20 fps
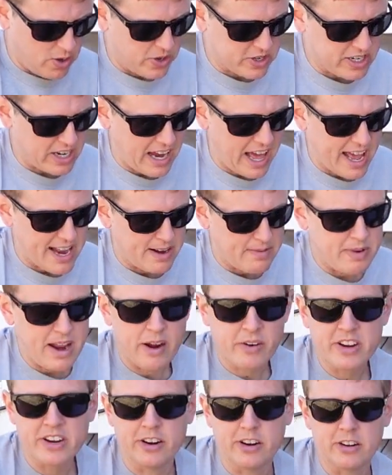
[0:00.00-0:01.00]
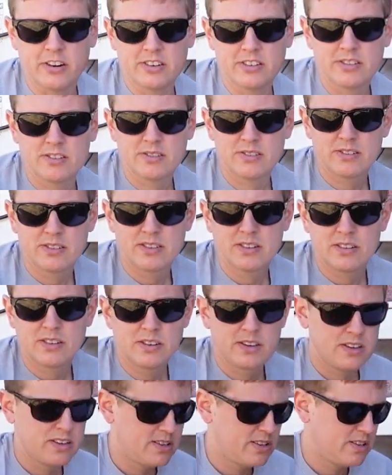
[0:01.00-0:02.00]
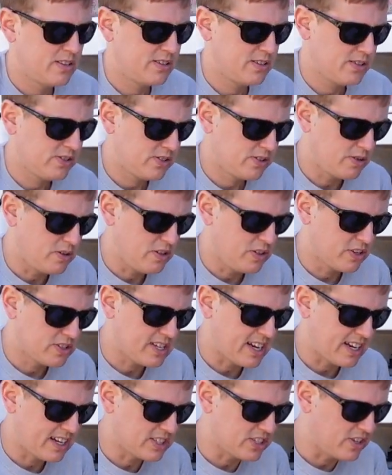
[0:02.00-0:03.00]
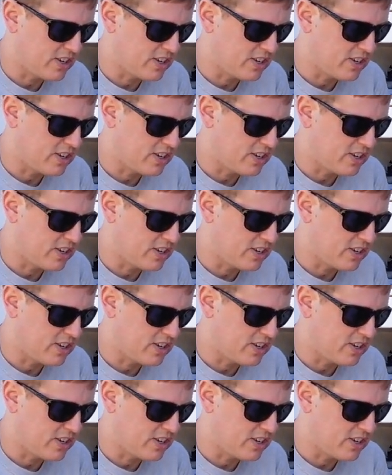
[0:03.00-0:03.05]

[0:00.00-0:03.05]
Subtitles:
there's a light down here. So it looks like it's